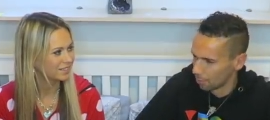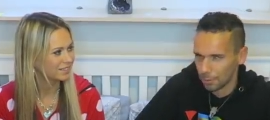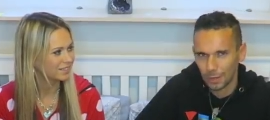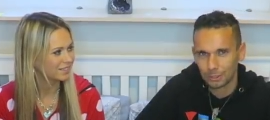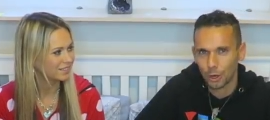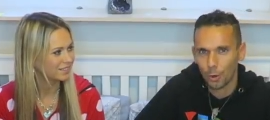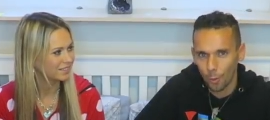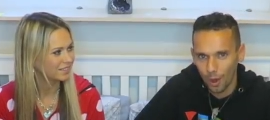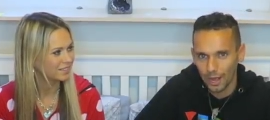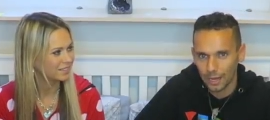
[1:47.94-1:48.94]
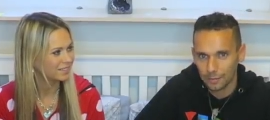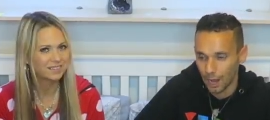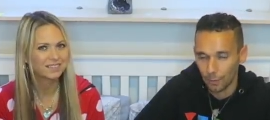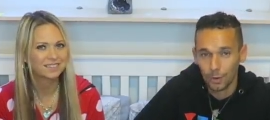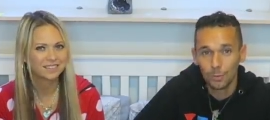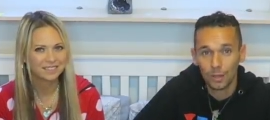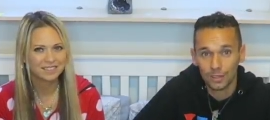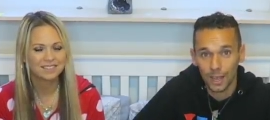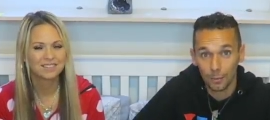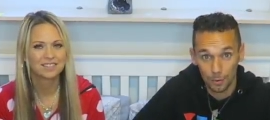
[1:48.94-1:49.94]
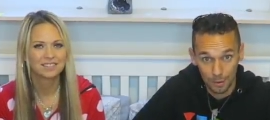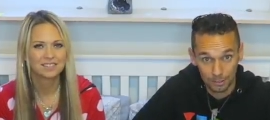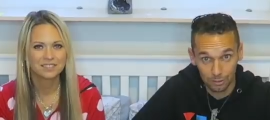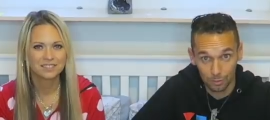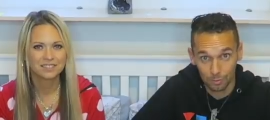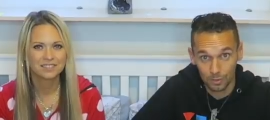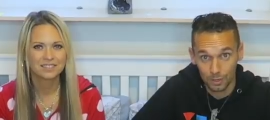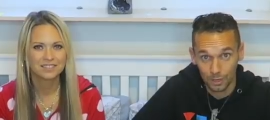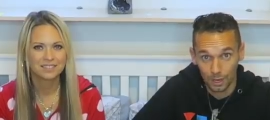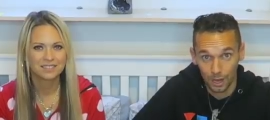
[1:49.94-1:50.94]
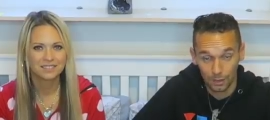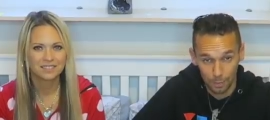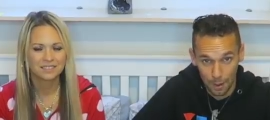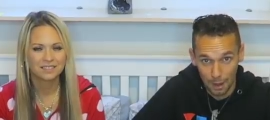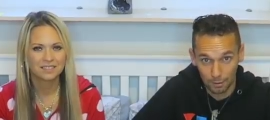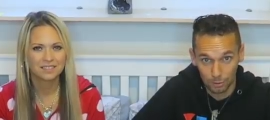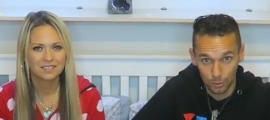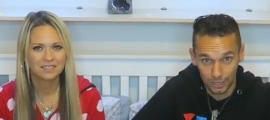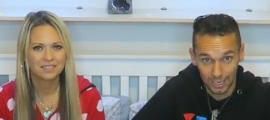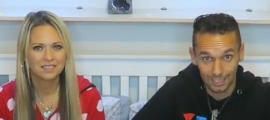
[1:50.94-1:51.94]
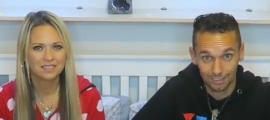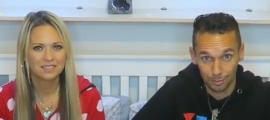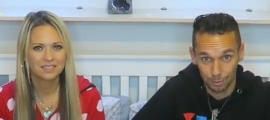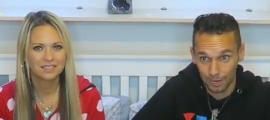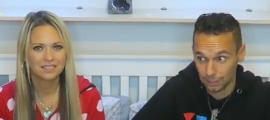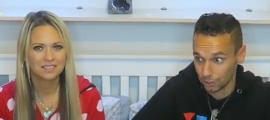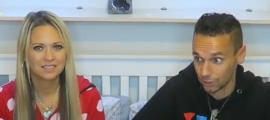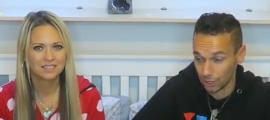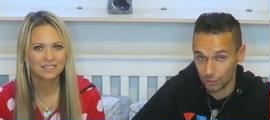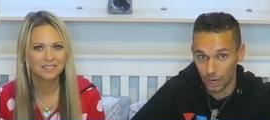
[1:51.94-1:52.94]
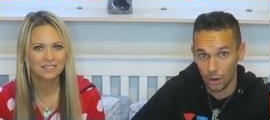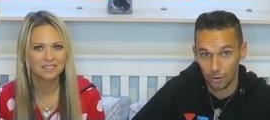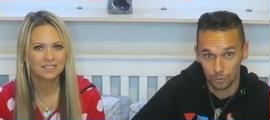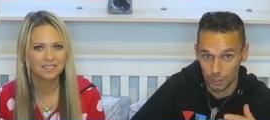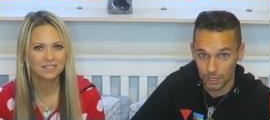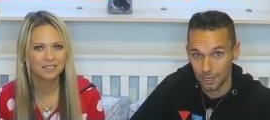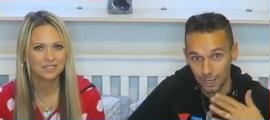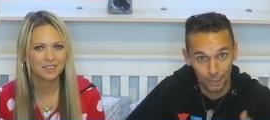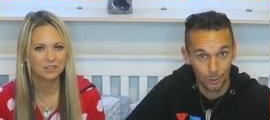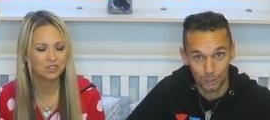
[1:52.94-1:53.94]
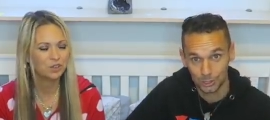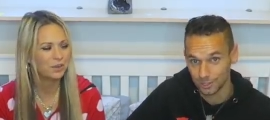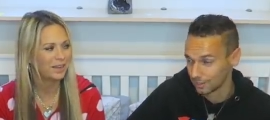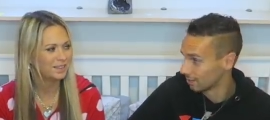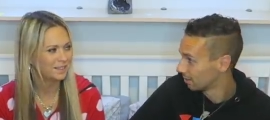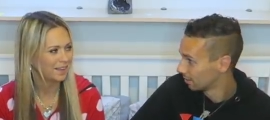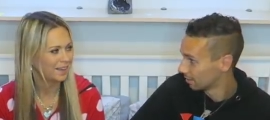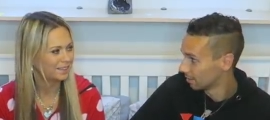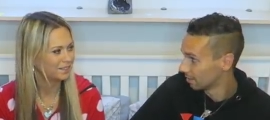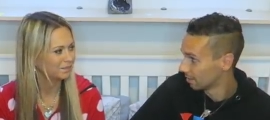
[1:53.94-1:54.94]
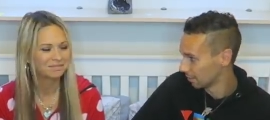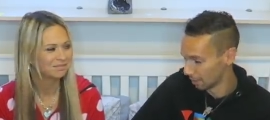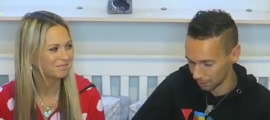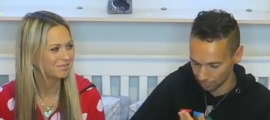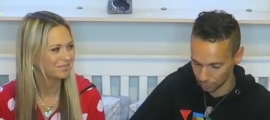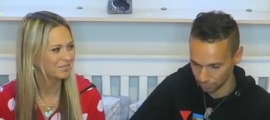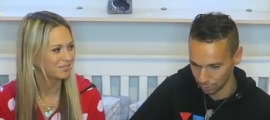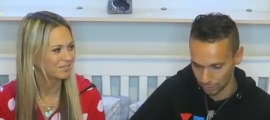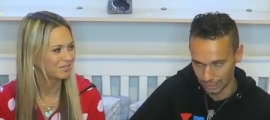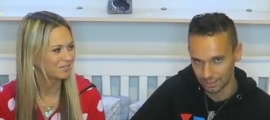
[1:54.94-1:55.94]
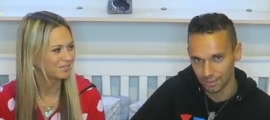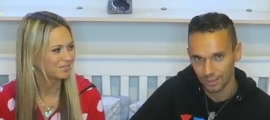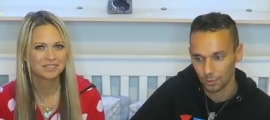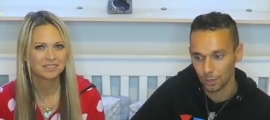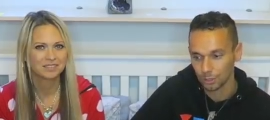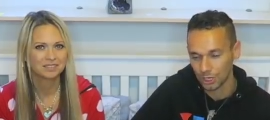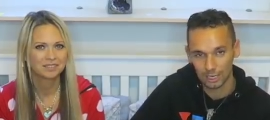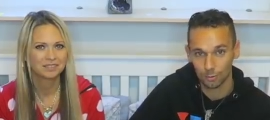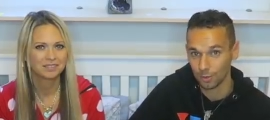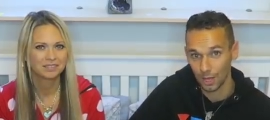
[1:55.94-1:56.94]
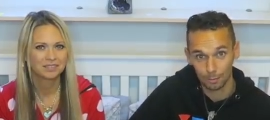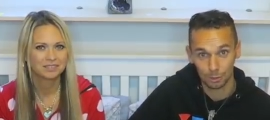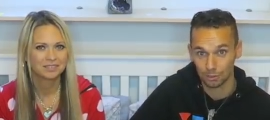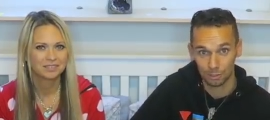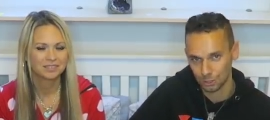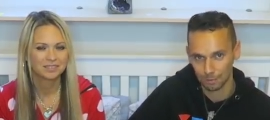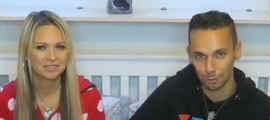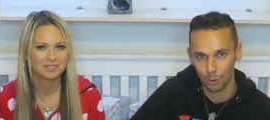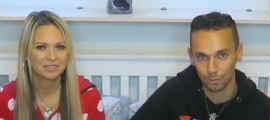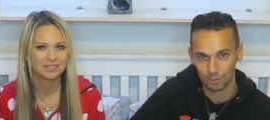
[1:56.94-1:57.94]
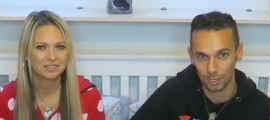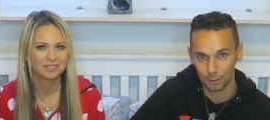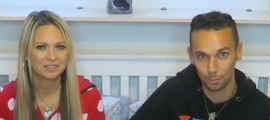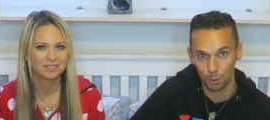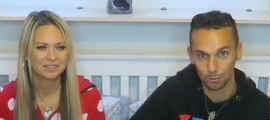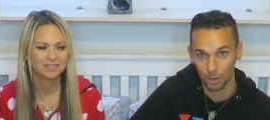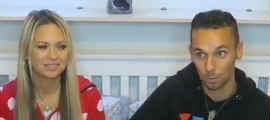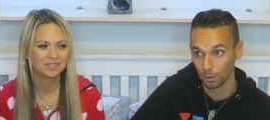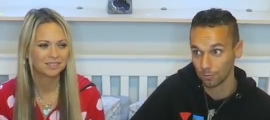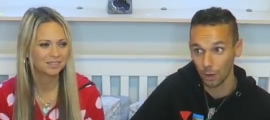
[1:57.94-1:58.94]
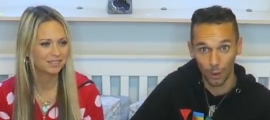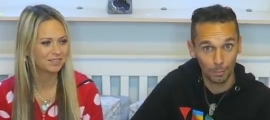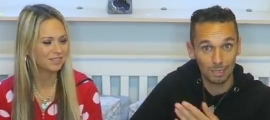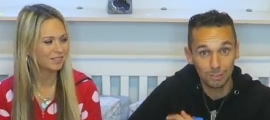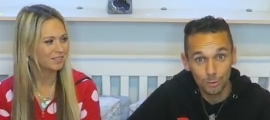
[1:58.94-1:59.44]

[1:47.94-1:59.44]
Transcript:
Speaker 1: when we went to Hawaii. And we went there and we met some other parents who had a kid similar age to Jojo, and we...
Speaker 2: No, 2 kids they had.
Speaker 1: Oh yeah, of course, 2 kids. We got chatting with them and just general conversation pops up of, oh, how many